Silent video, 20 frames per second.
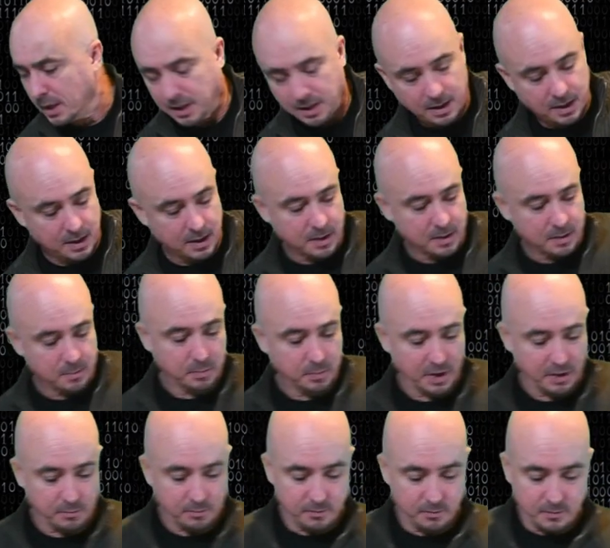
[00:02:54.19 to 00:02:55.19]
Uh,
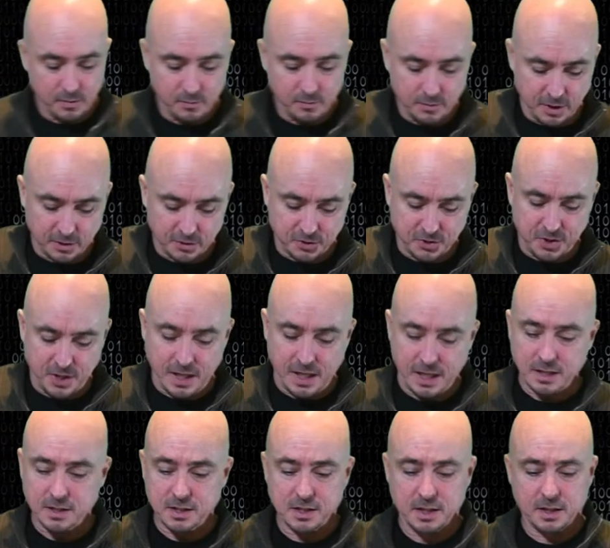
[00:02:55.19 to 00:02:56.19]
but there's the
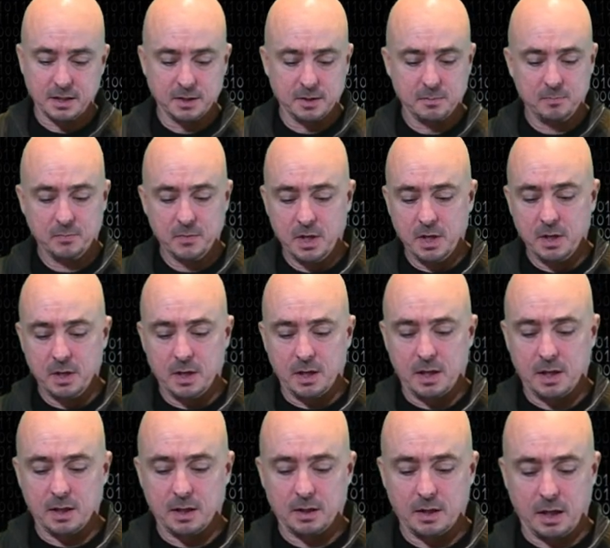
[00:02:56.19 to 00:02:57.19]
antenna.
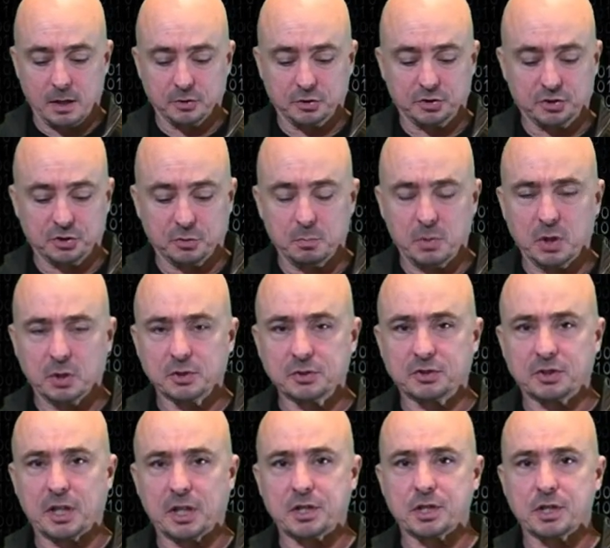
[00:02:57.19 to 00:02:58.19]
Uh, a small
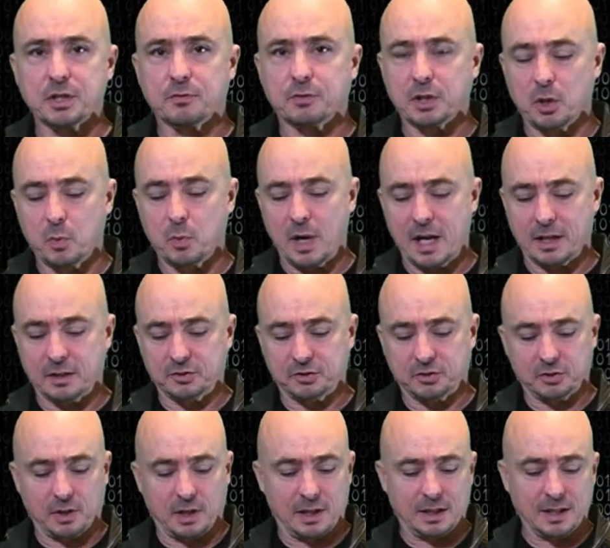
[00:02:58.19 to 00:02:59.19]
section of
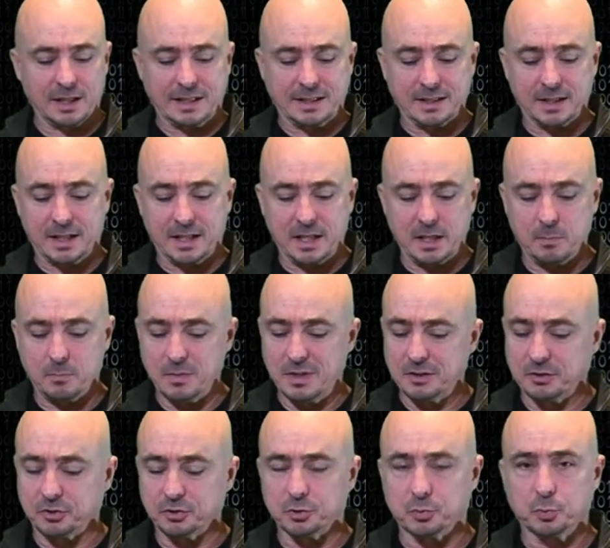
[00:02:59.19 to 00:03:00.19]
coax I like to keep.
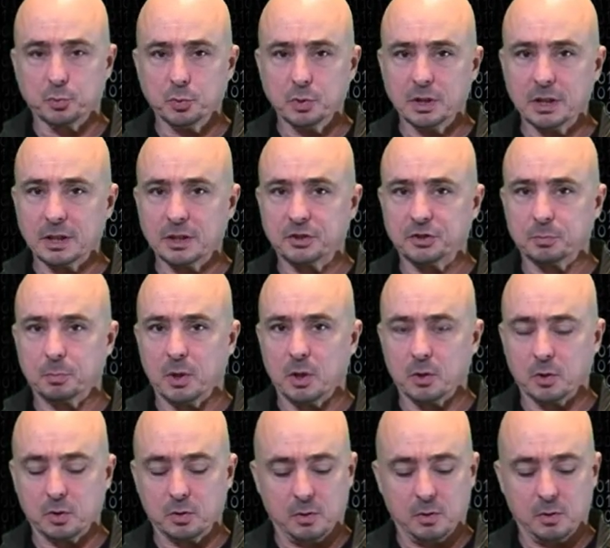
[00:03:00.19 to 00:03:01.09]
This is really small